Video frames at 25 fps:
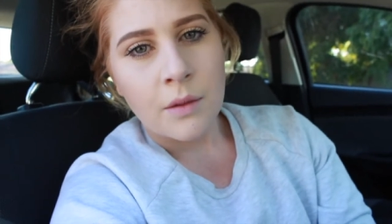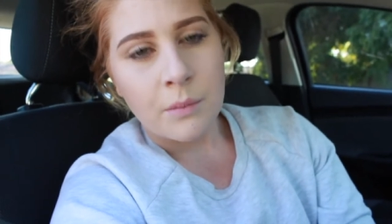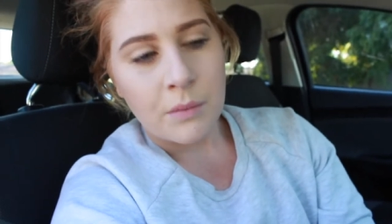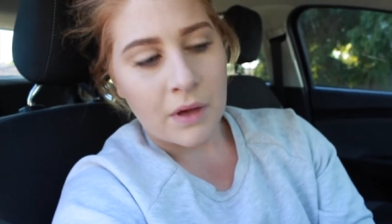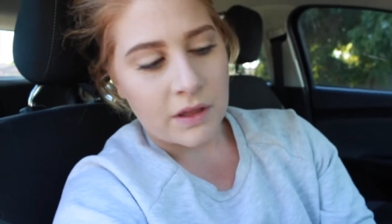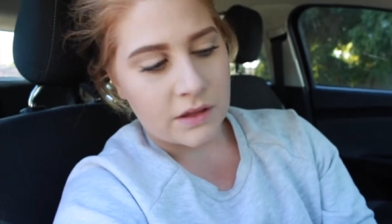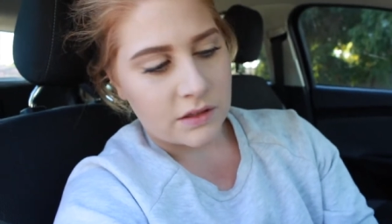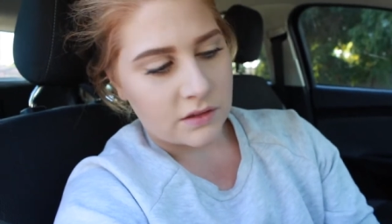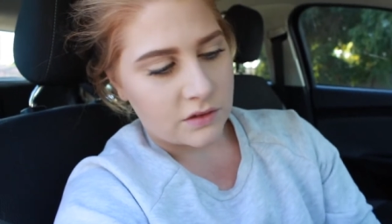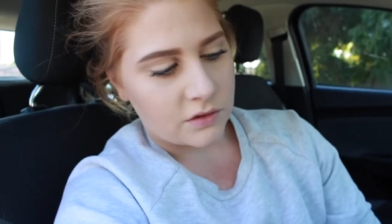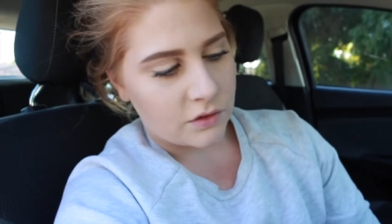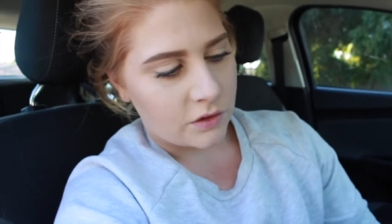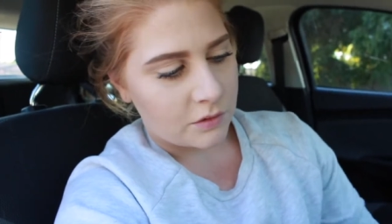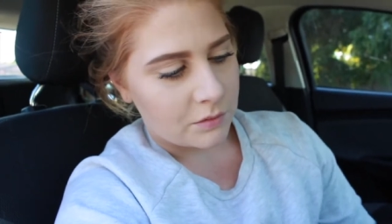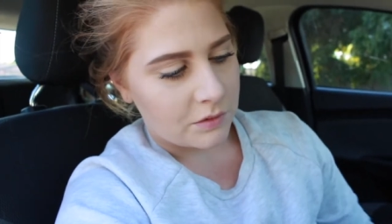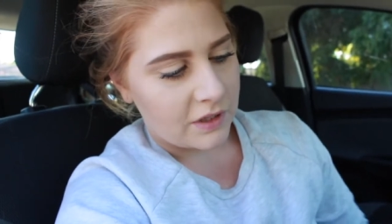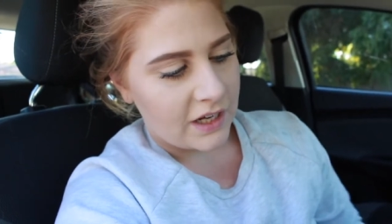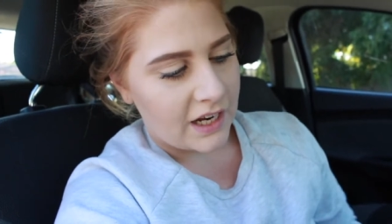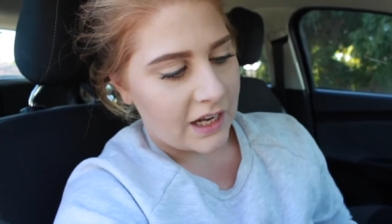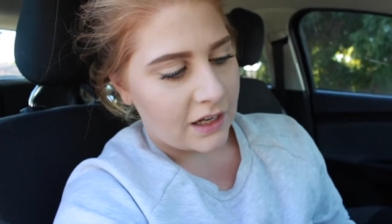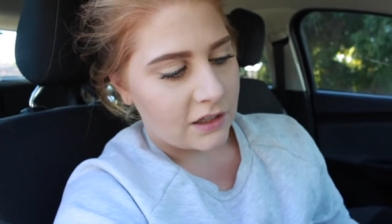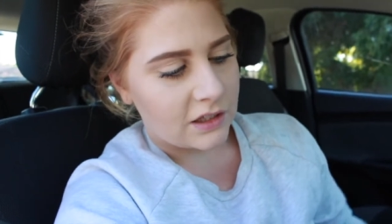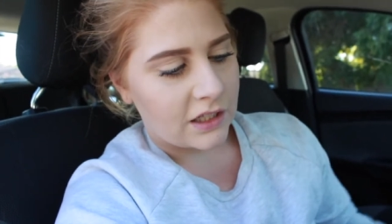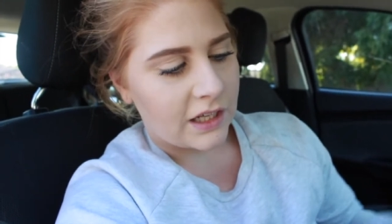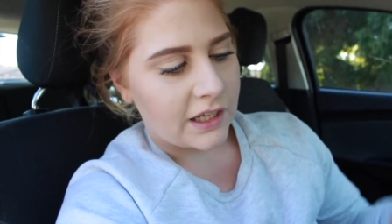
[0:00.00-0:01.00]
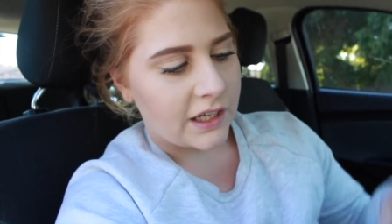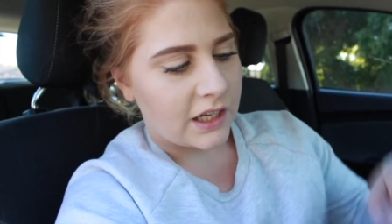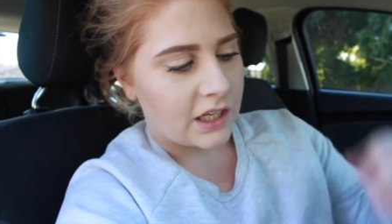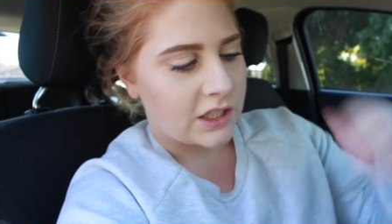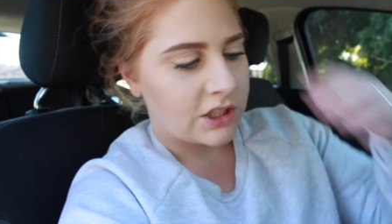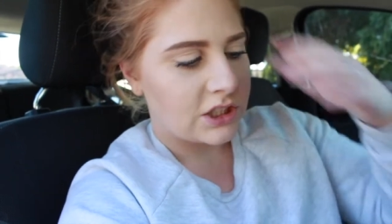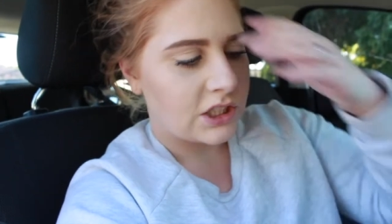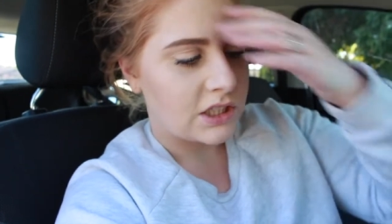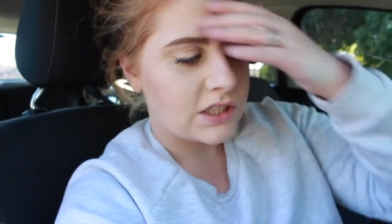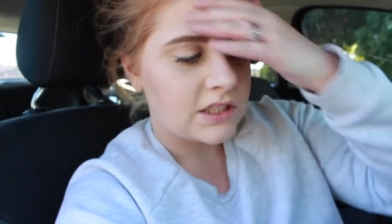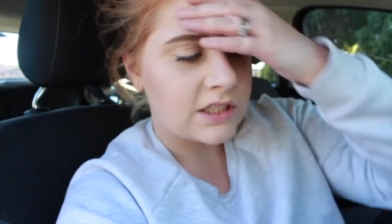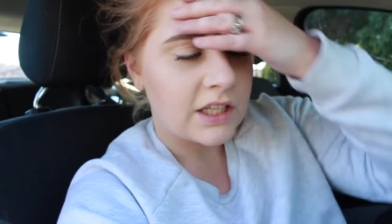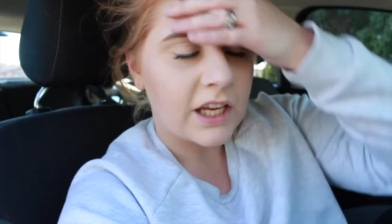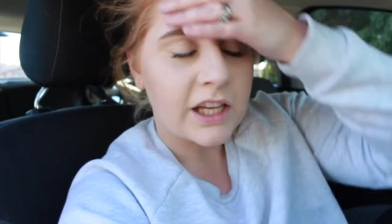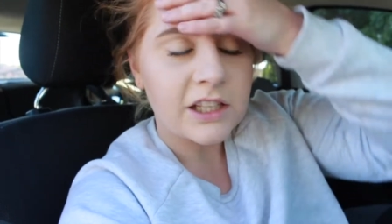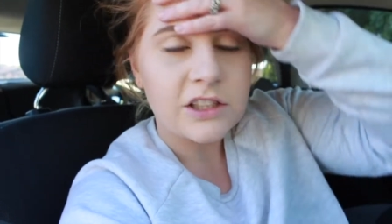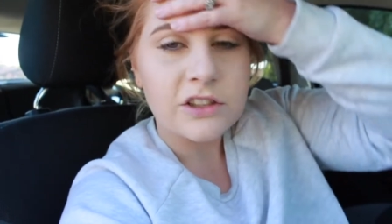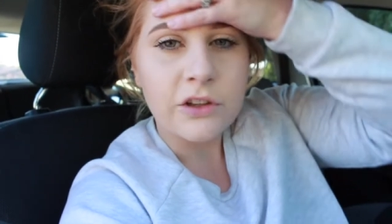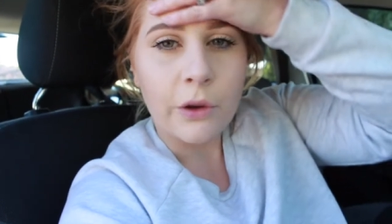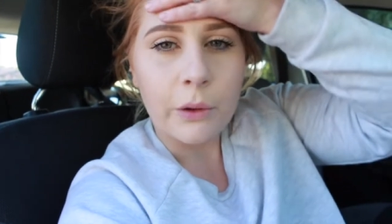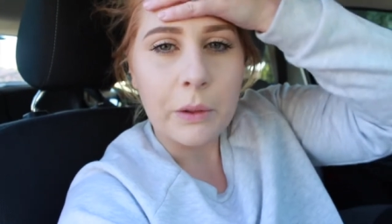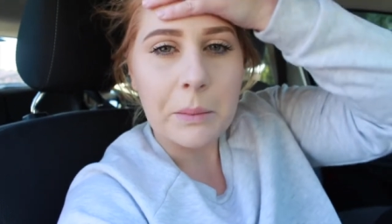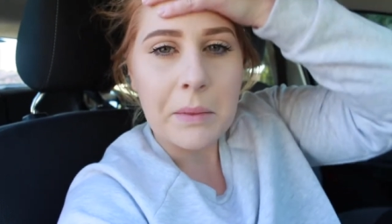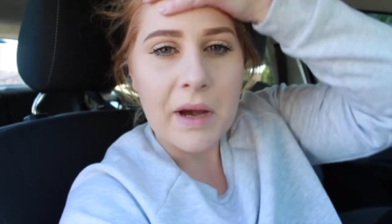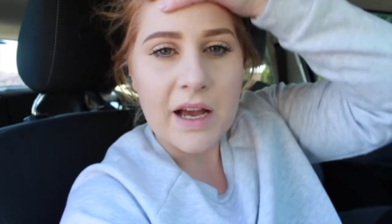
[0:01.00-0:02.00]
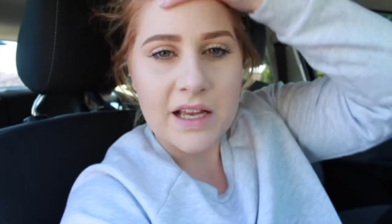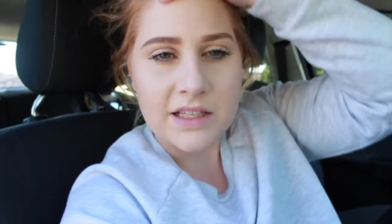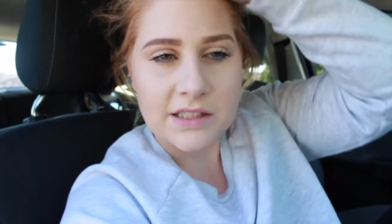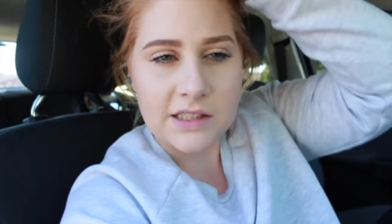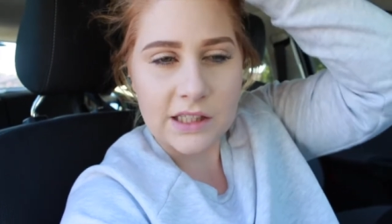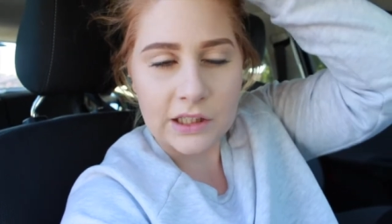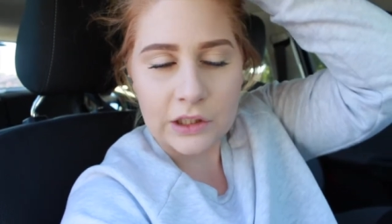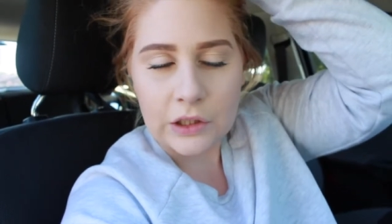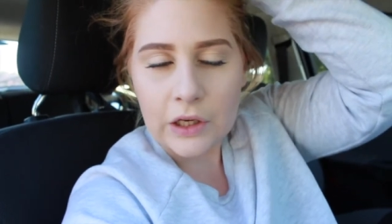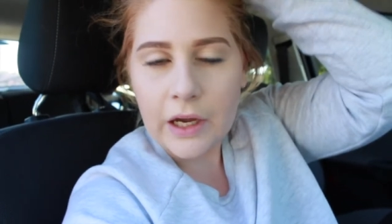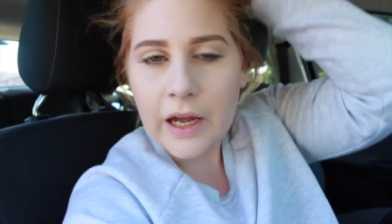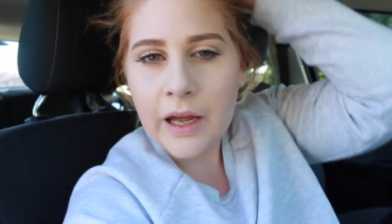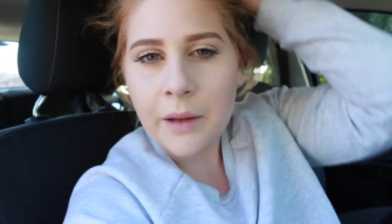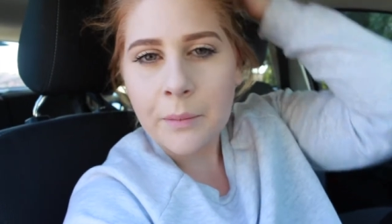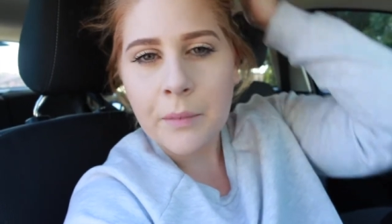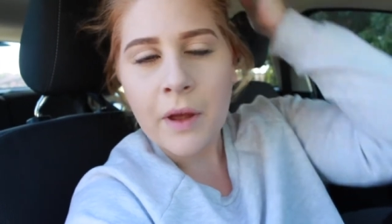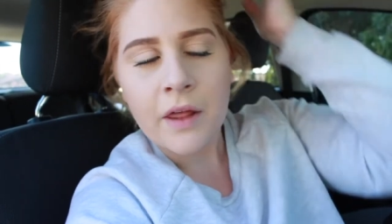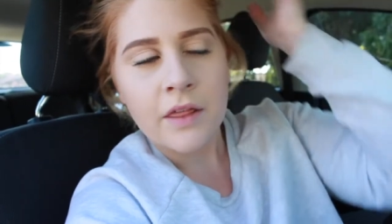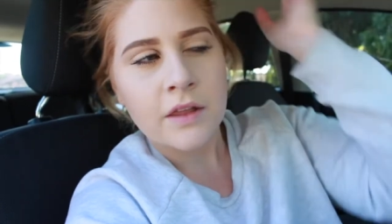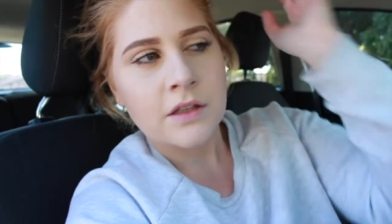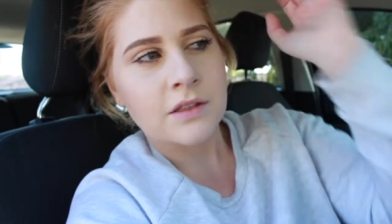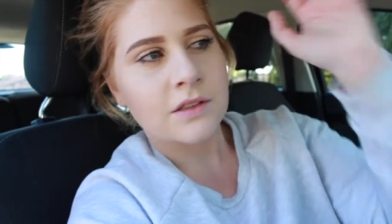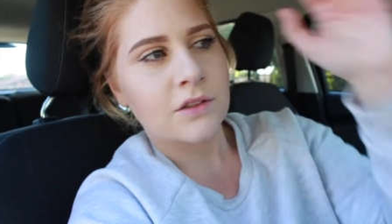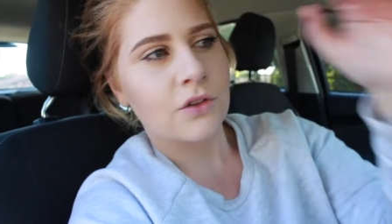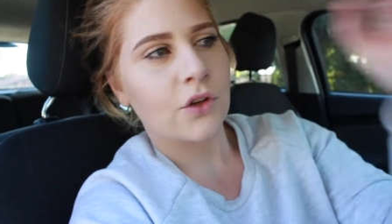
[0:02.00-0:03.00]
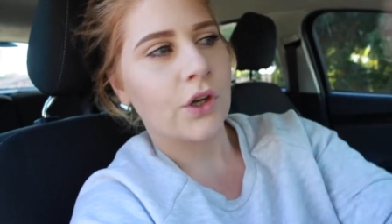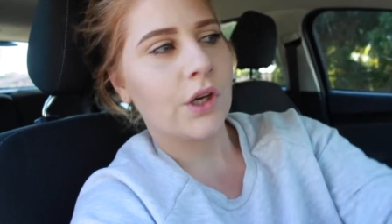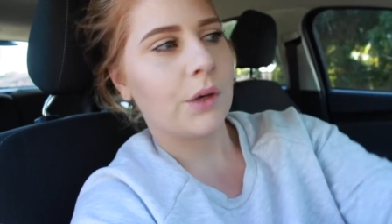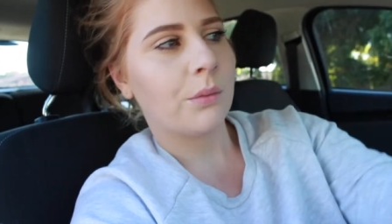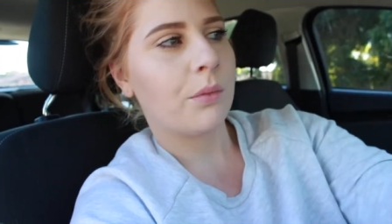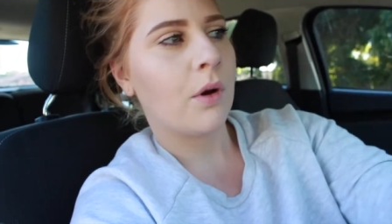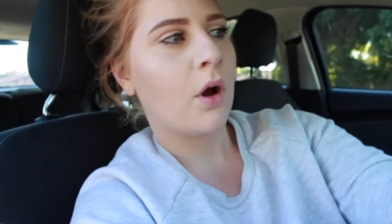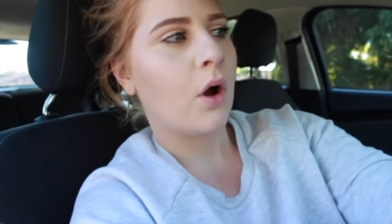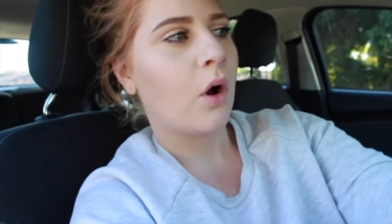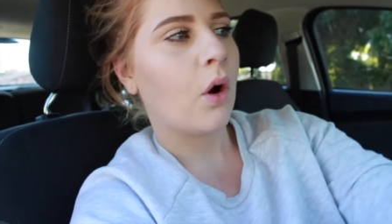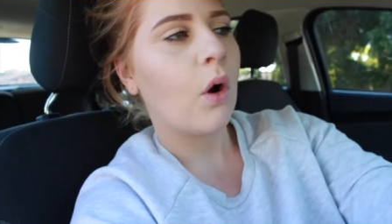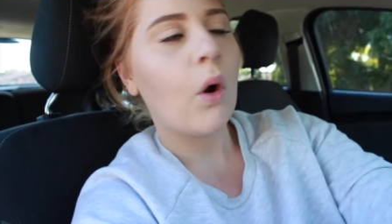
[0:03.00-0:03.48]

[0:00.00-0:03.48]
Mother's Group now, like I just said, so we might see you at Mother's Group